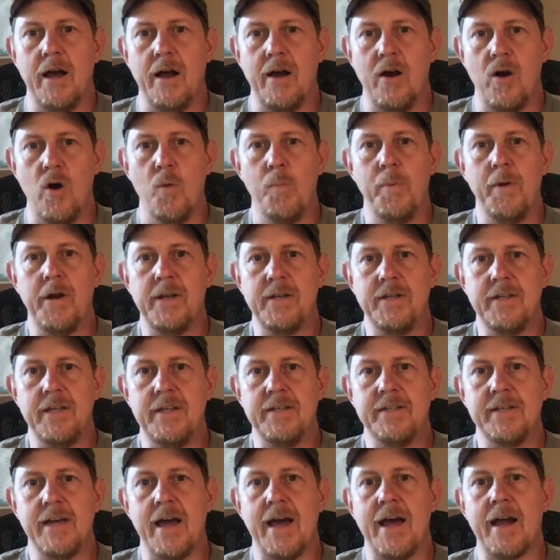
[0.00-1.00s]
open a
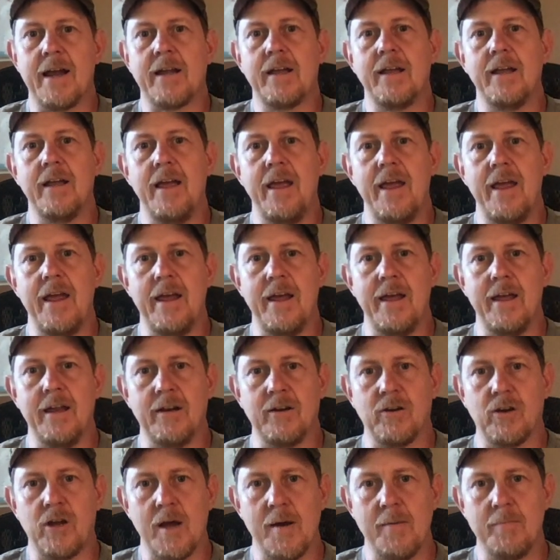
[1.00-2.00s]
DTAC
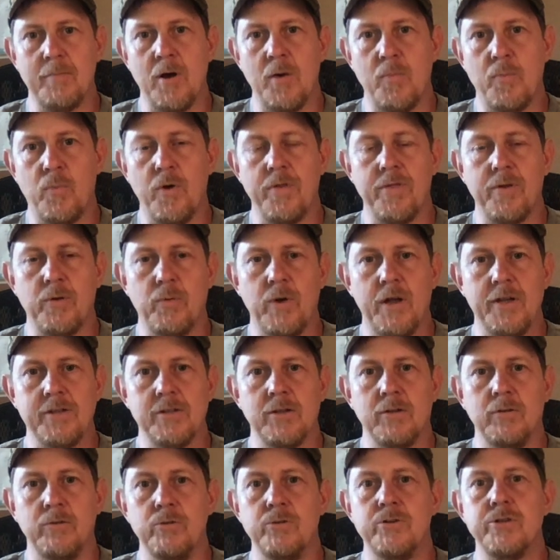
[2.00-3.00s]
and come up with a
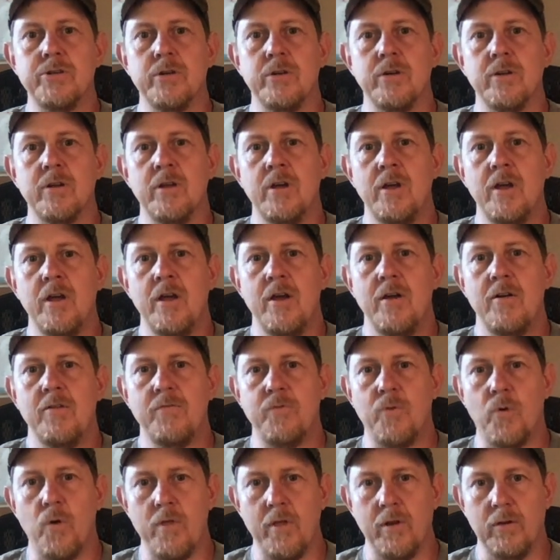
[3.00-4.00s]
resolution
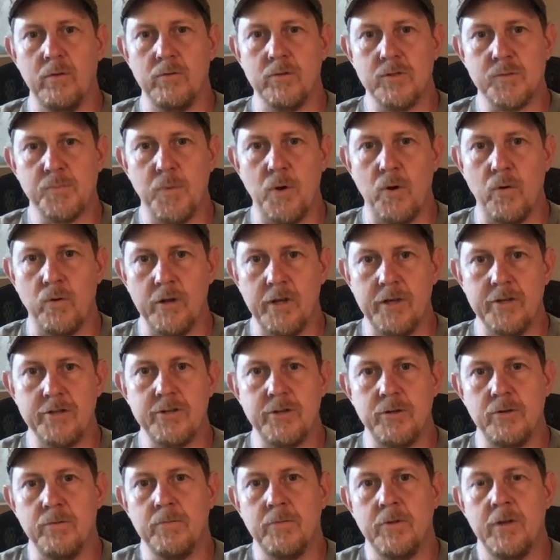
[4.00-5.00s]
for the loose bolt issue.